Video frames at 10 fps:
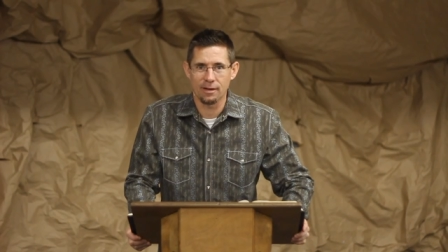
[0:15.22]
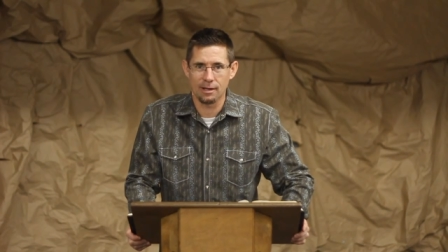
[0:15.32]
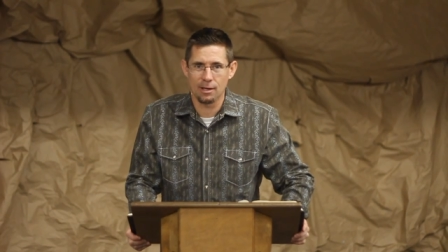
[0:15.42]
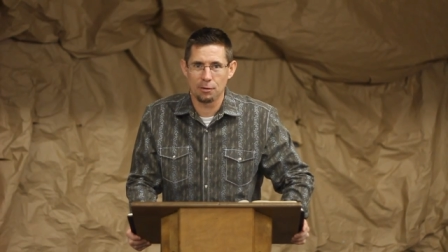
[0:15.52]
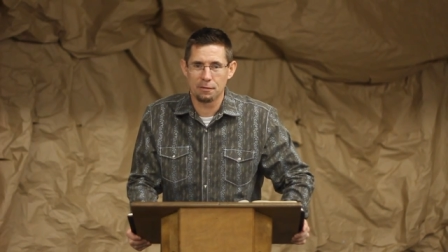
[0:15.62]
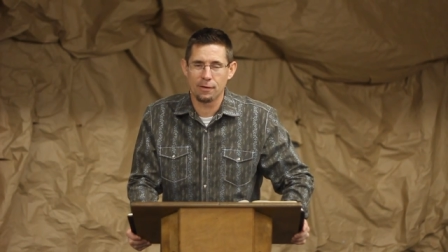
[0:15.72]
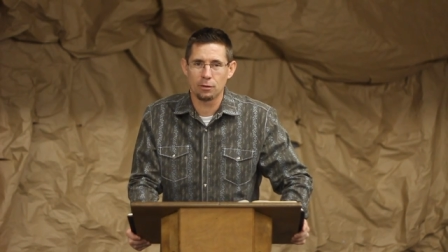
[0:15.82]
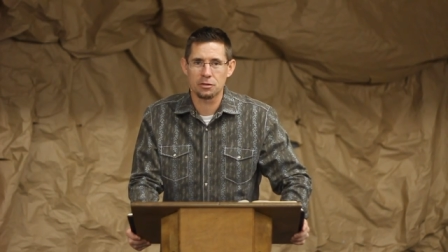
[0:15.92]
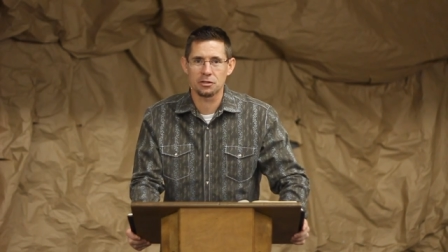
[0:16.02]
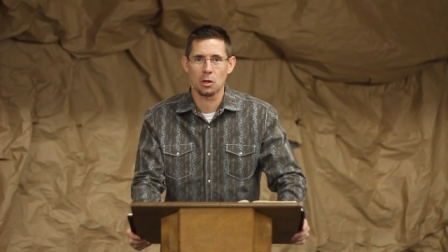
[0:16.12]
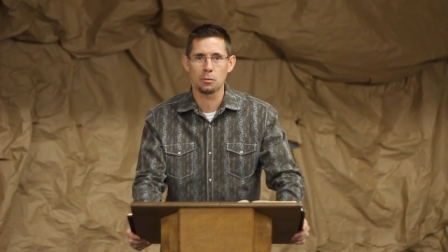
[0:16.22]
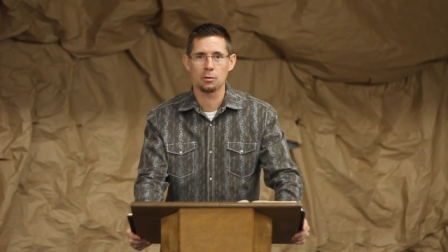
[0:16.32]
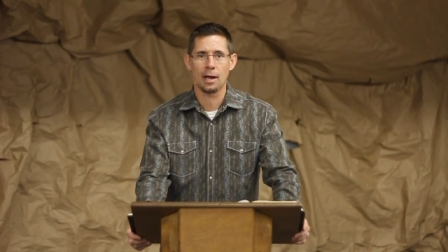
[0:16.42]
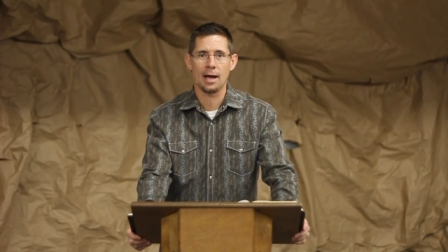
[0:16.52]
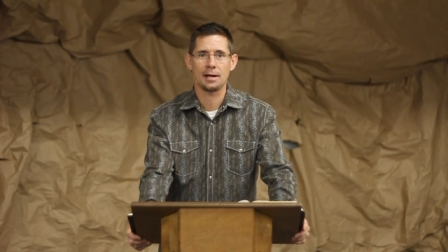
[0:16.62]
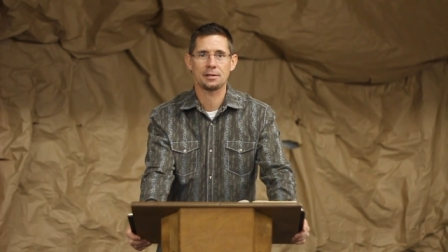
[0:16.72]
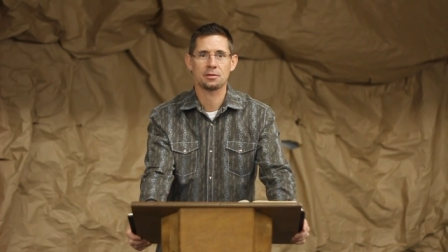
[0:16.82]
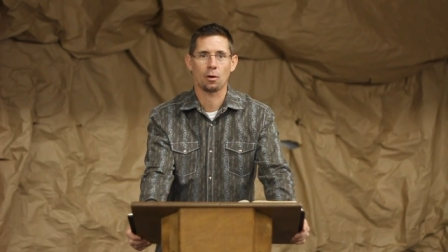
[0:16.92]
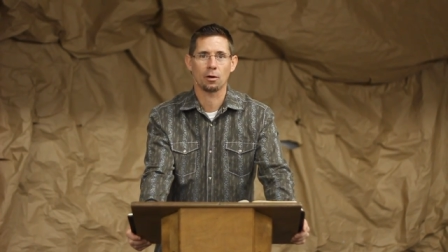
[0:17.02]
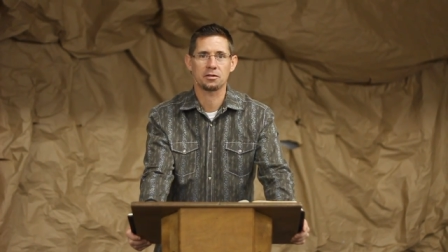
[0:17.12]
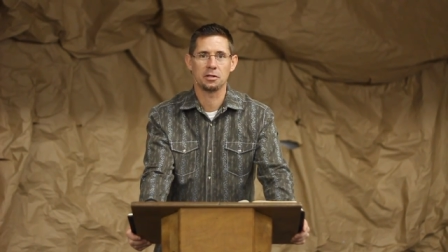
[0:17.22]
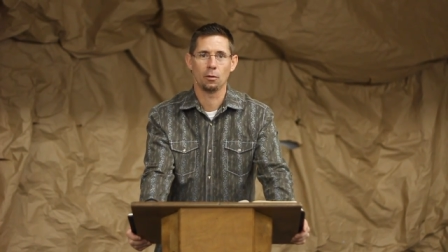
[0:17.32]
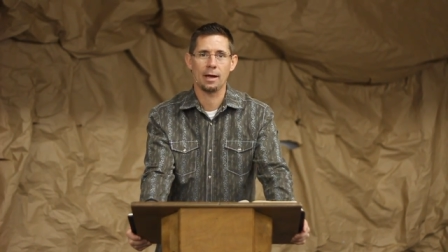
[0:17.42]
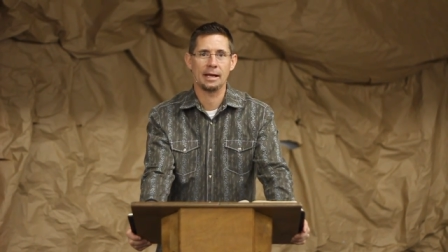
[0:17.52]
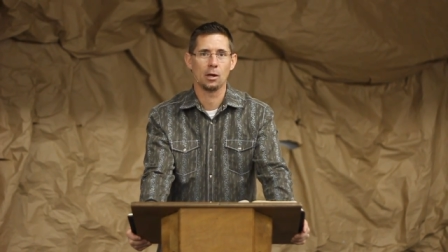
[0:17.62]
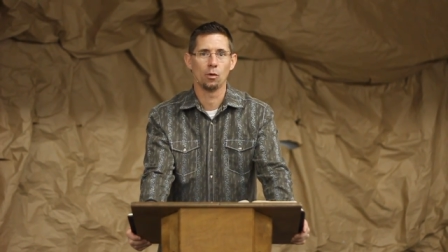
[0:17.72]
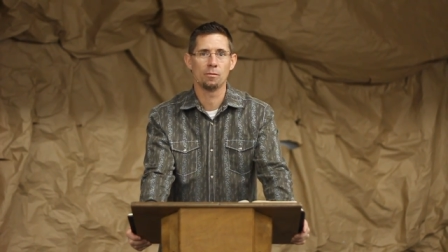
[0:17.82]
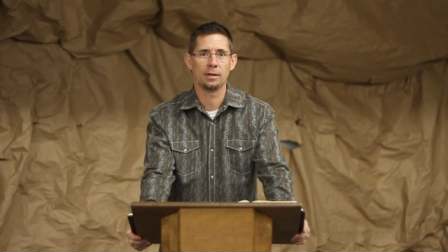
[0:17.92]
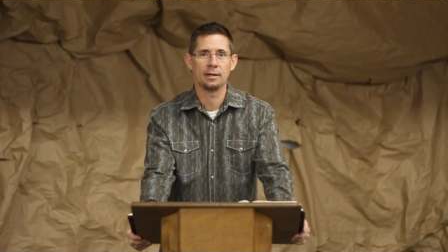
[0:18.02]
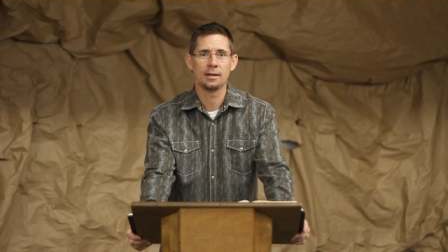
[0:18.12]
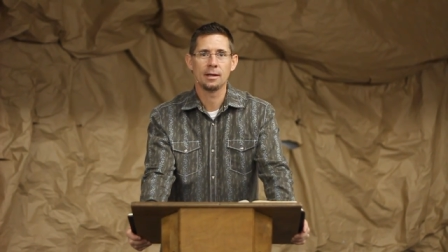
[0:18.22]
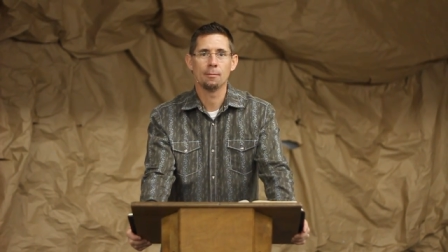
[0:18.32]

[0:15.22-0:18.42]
video devotions. Hope you guys are still hanging with me.